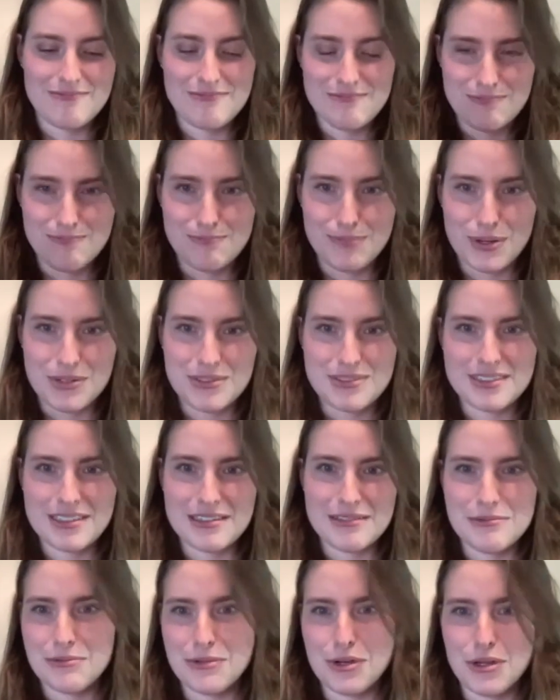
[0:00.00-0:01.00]

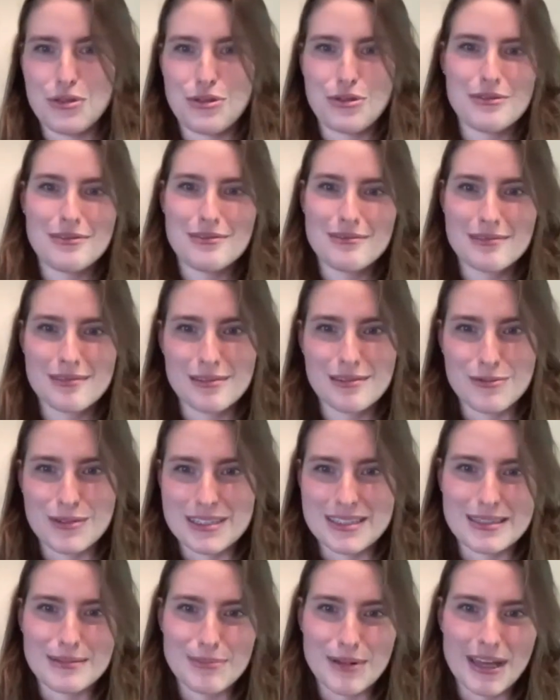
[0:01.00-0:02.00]
bursting with
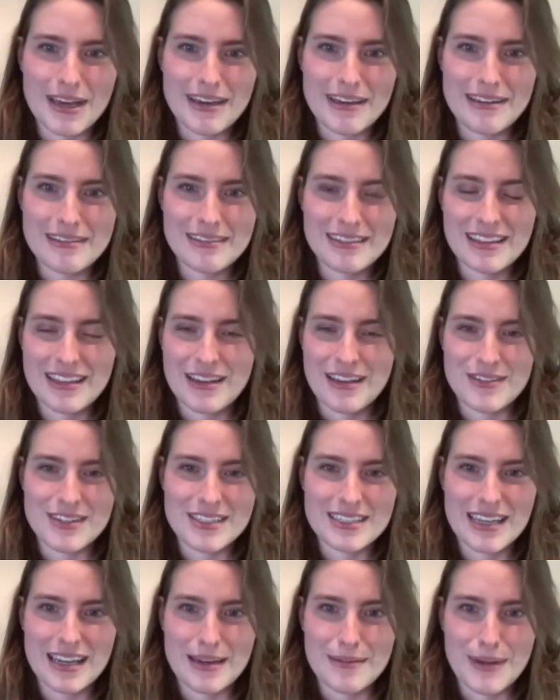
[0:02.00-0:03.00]
resupply every
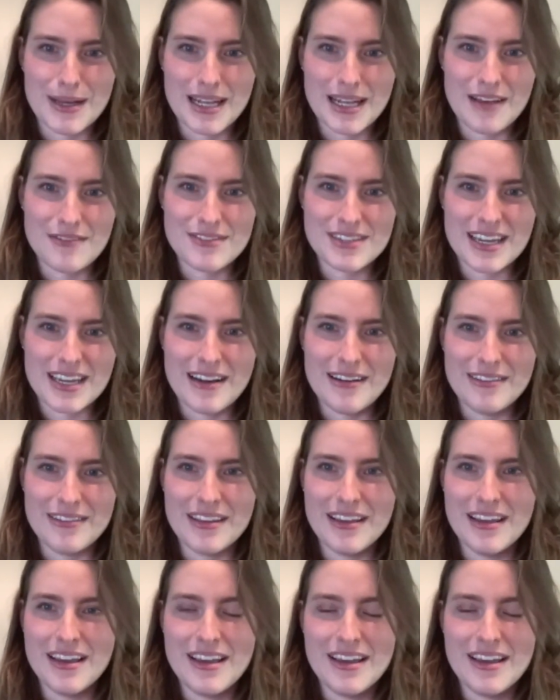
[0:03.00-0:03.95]
time I left town.